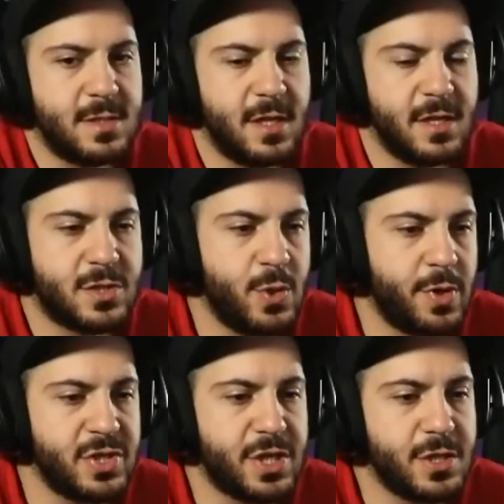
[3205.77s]
There's two
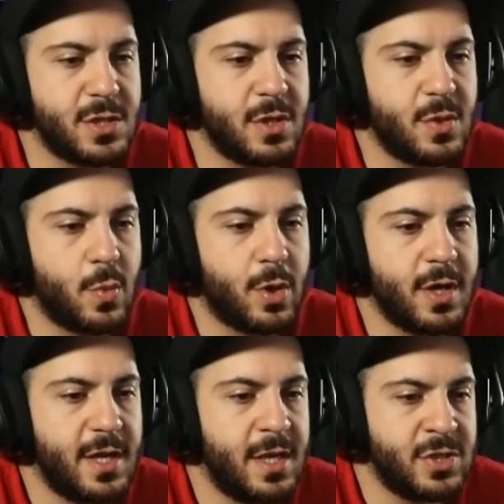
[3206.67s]
ways you can do it. One
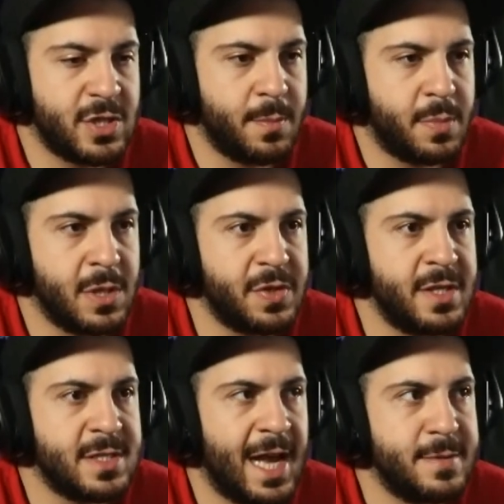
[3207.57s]
is you can build
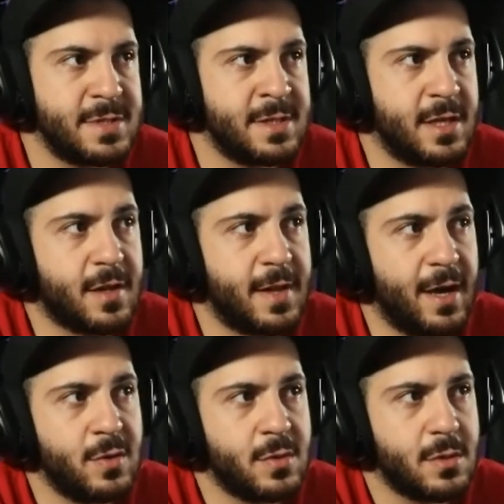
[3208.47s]
these labs in the
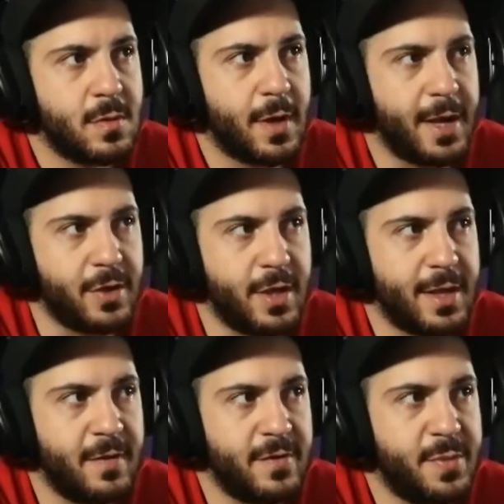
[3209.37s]
cloud. Like you can
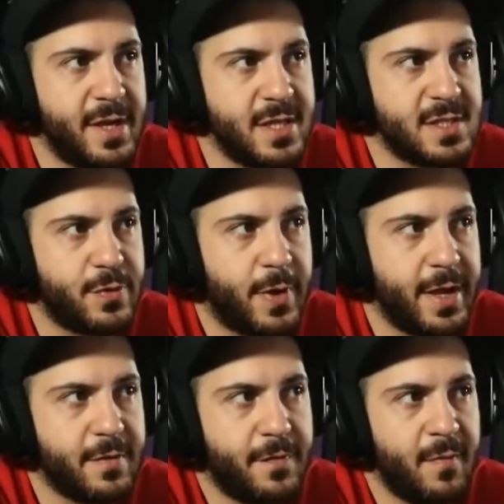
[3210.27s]
get a VPS for
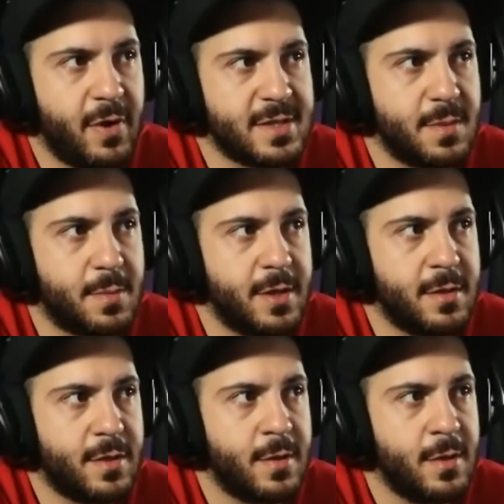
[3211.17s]
$5 a
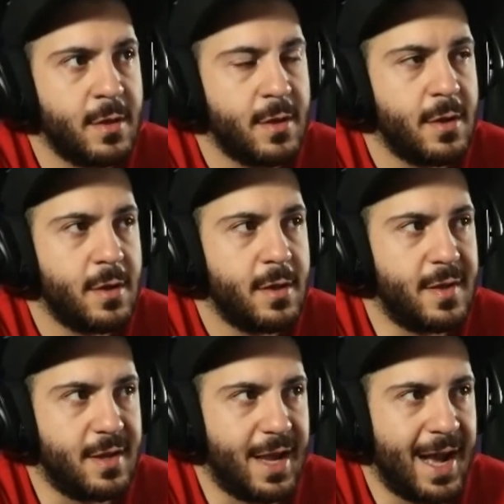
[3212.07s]
month and
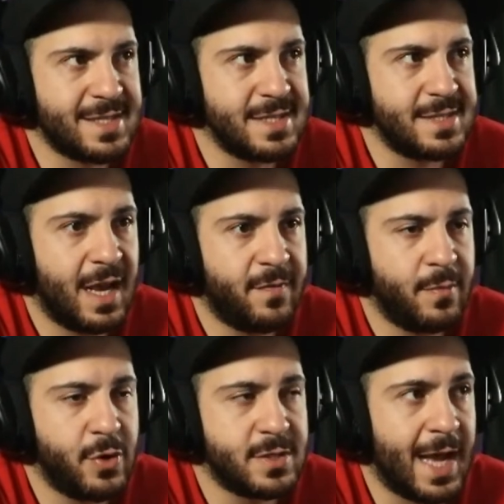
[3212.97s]
then access that from
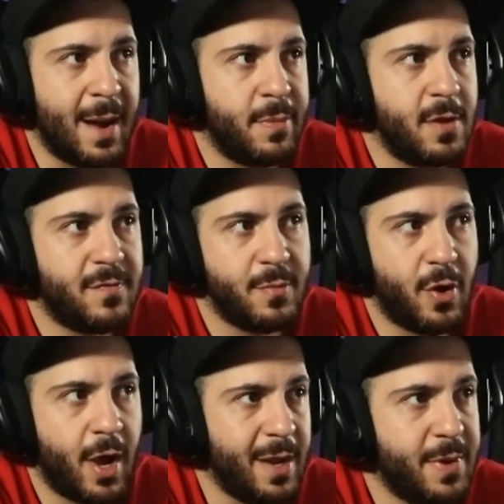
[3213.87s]
your tablet, from your
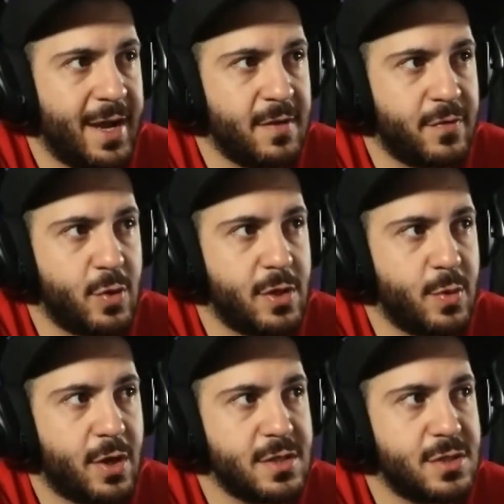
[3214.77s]
iPad if you really
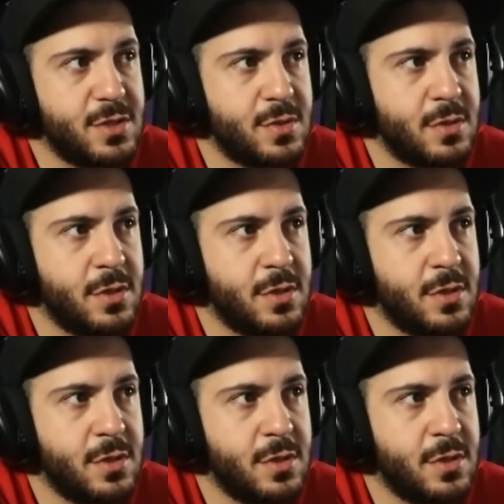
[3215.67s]
wanted to.